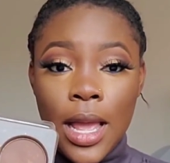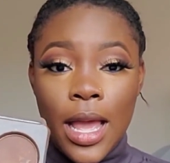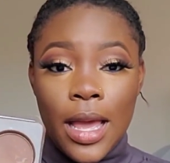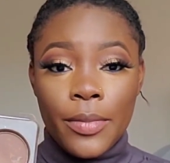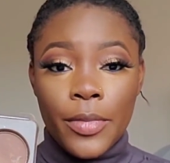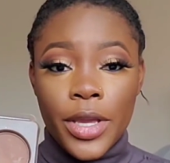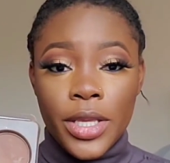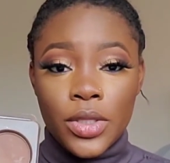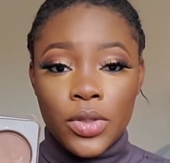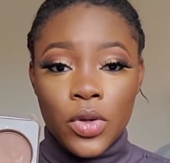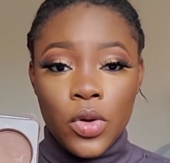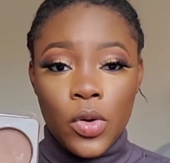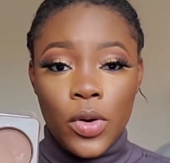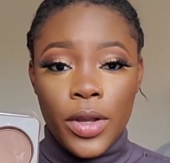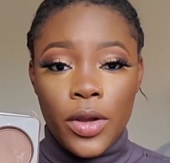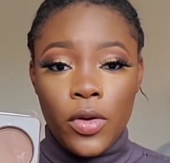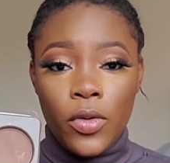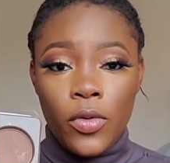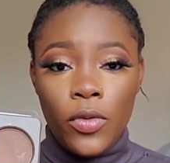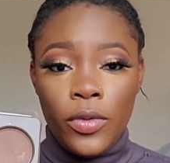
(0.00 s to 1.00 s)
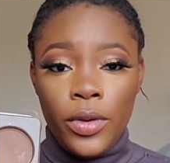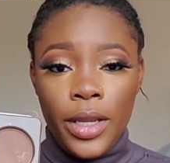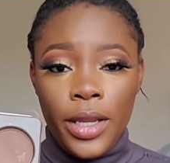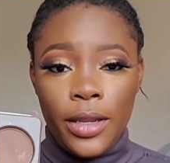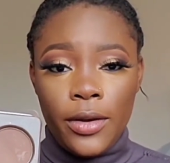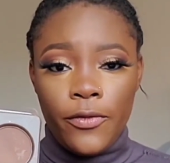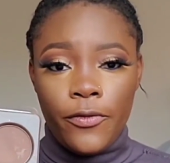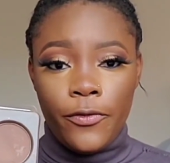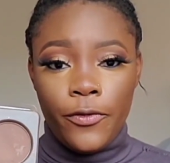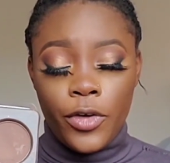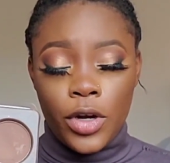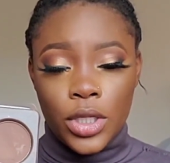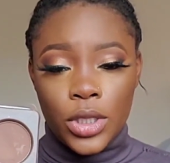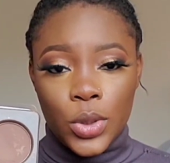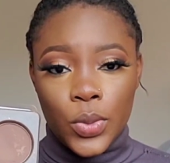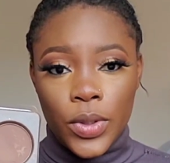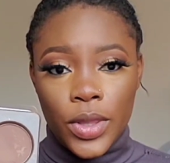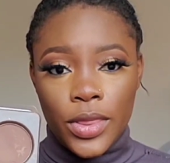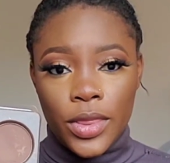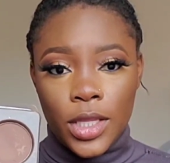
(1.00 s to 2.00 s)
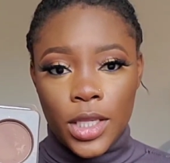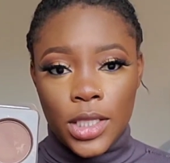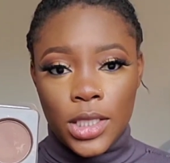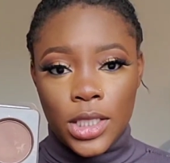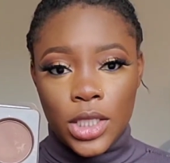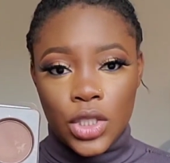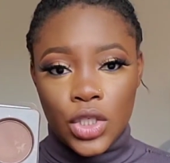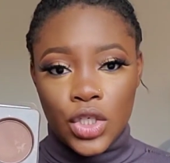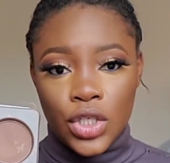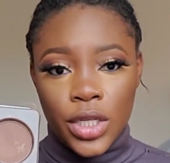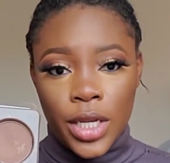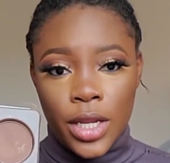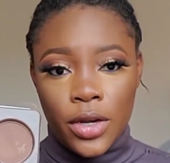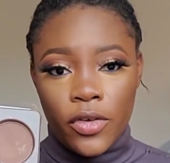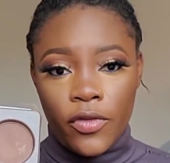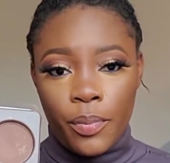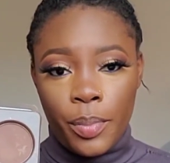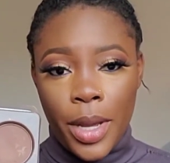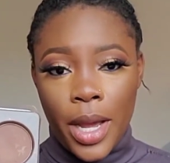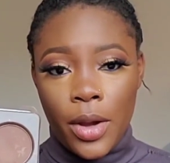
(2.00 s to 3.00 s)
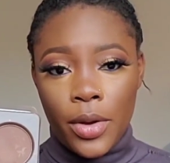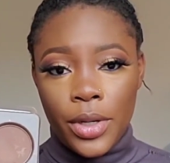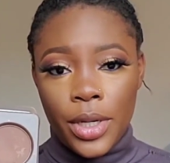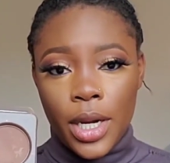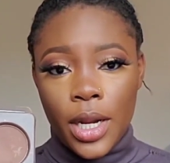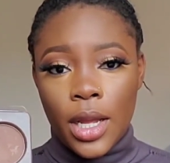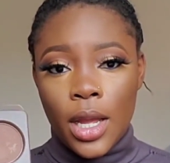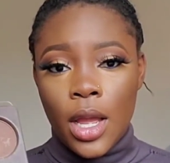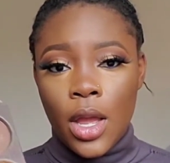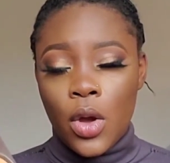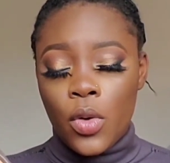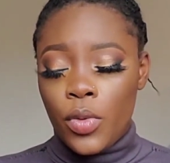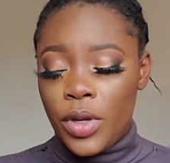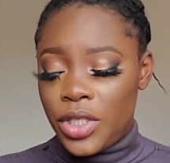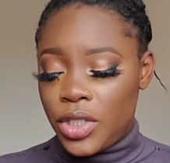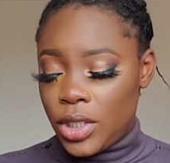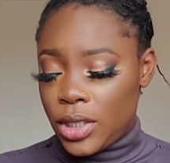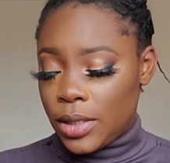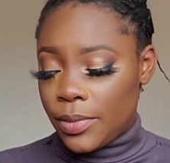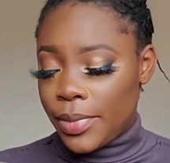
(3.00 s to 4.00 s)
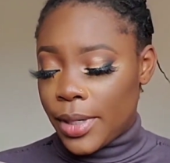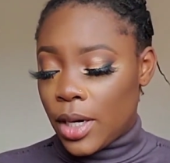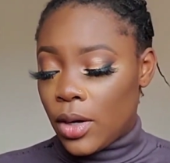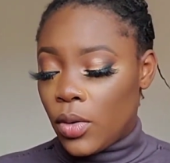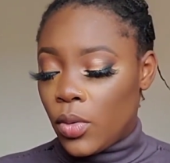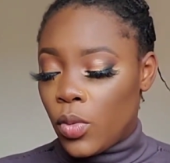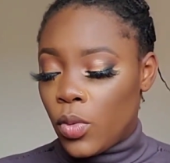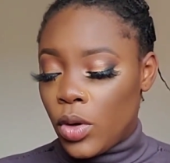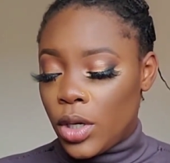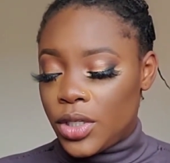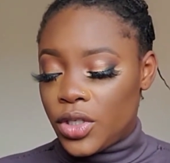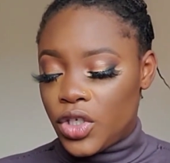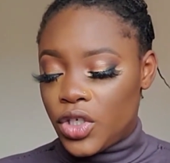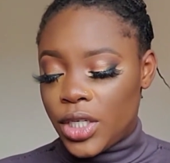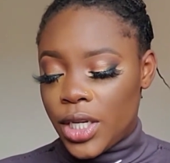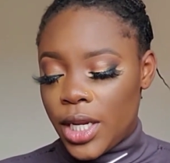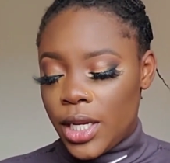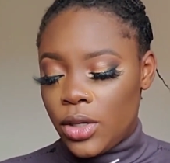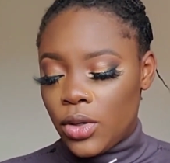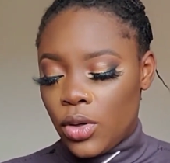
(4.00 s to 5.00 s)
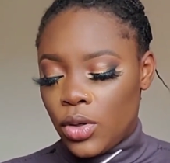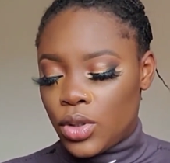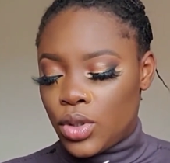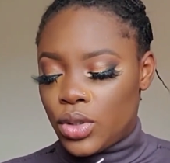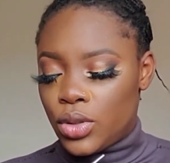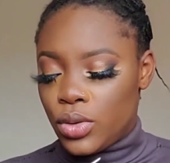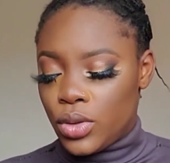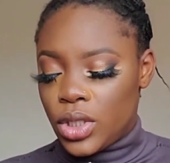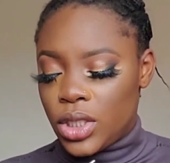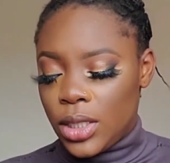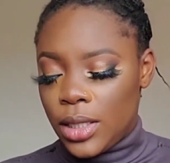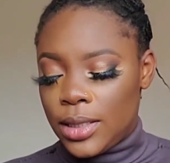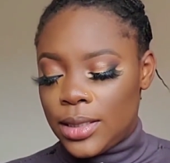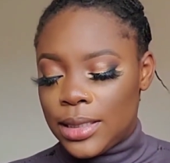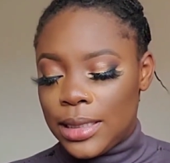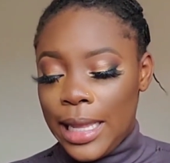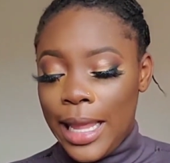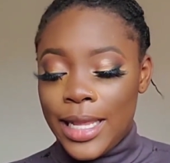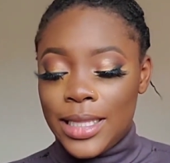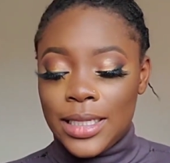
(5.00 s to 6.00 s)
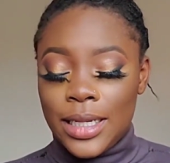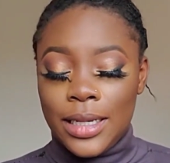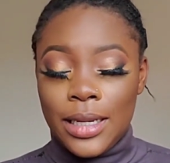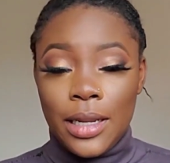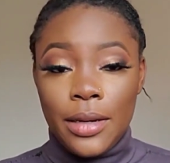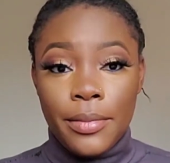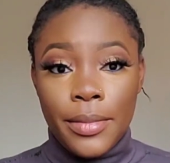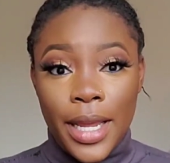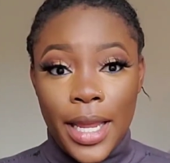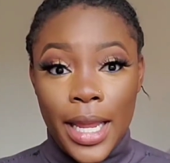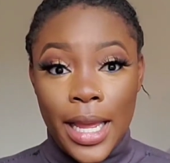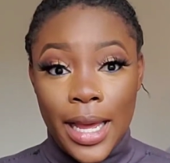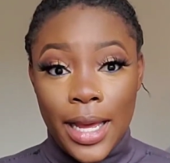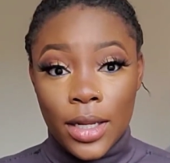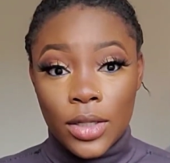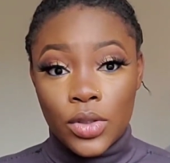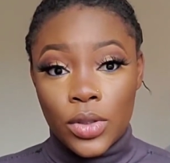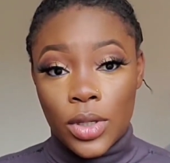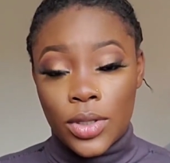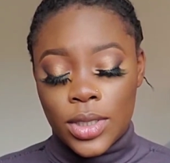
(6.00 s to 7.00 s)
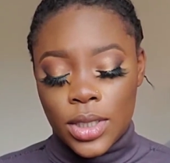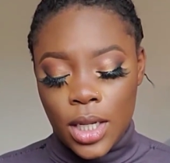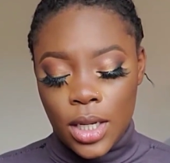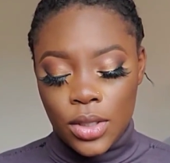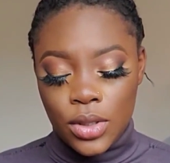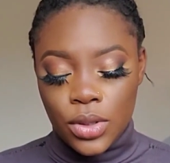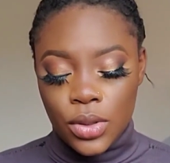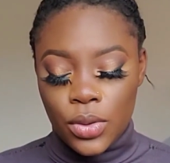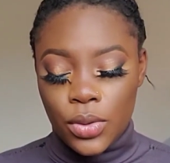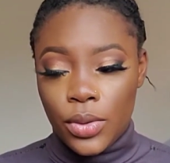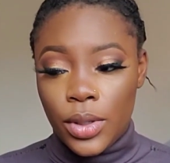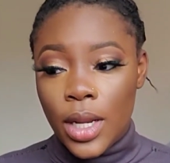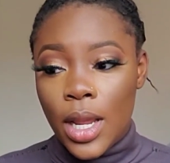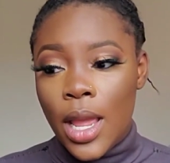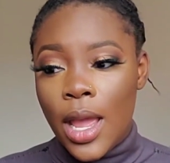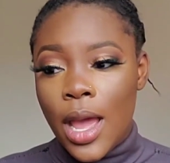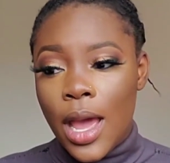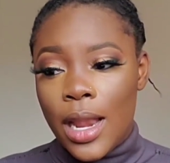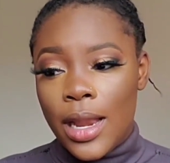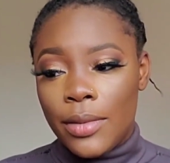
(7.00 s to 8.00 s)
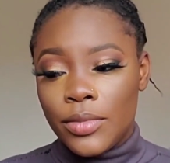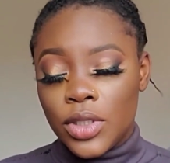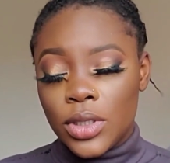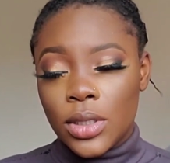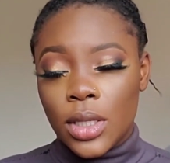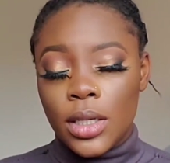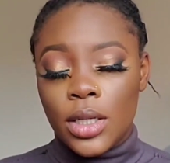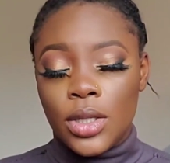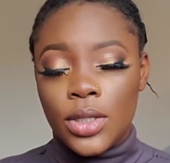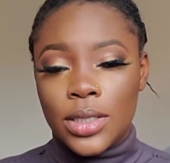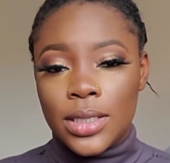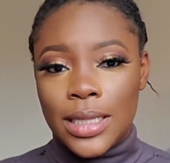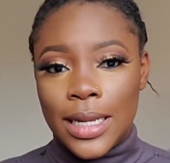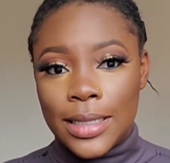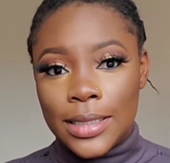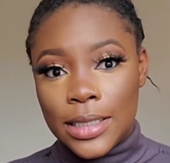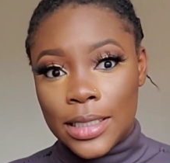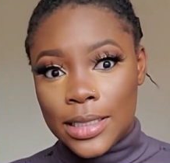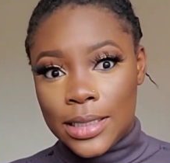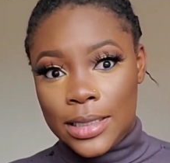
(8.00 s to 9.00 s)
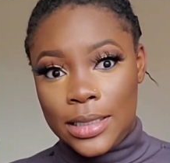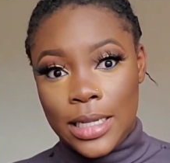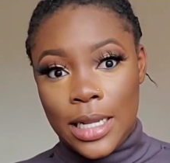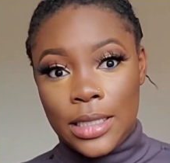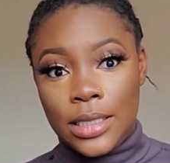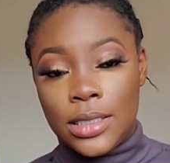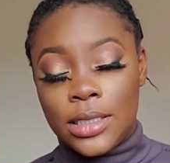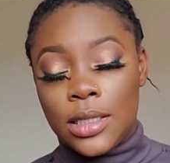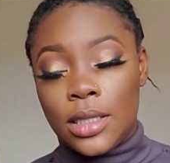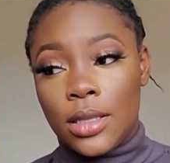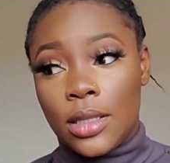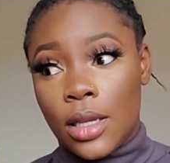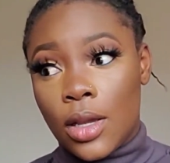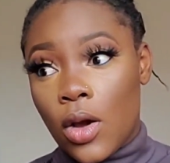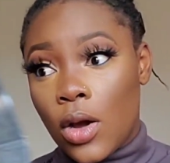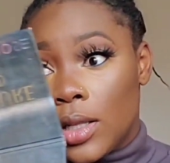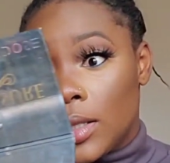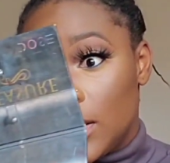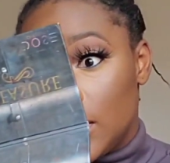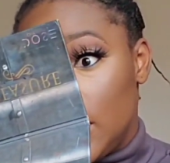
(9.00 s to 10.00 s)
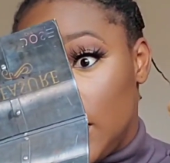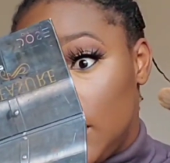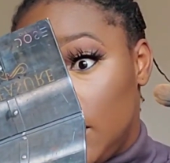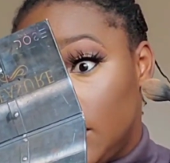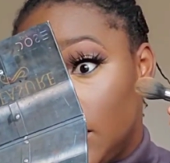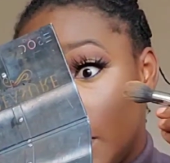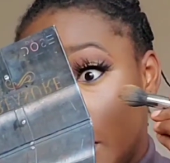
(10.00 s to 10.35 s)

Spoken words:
I'm going to go in first with this shade of powder, which is about 1 shade or 2 shades lighter than my actual skin tone, and I'm just going to use that to set the concealed